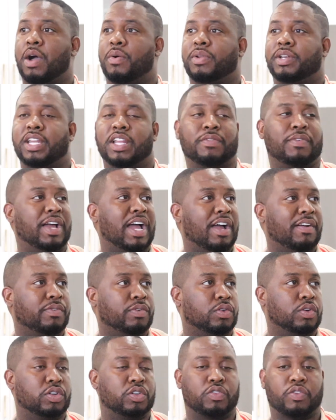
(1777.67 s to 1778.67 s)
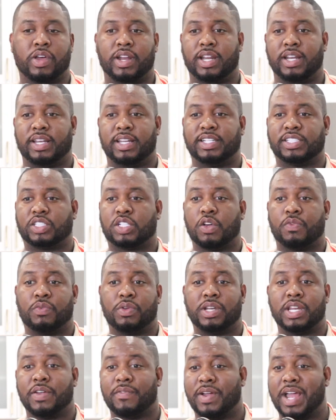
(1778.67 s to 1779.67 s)
I will never have good credit, this
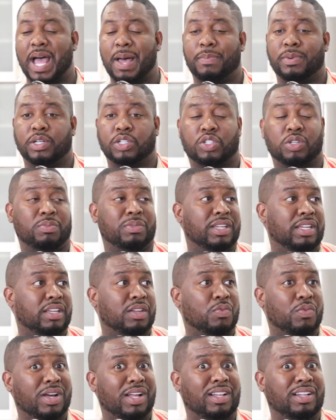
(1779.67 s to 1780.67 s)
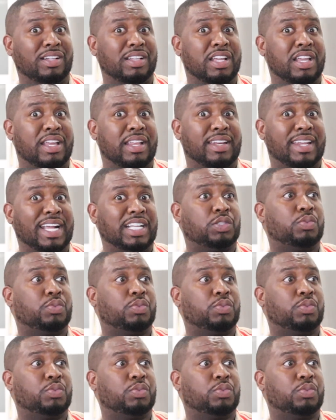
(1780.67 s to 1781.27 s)
stuff will never happen to me, well,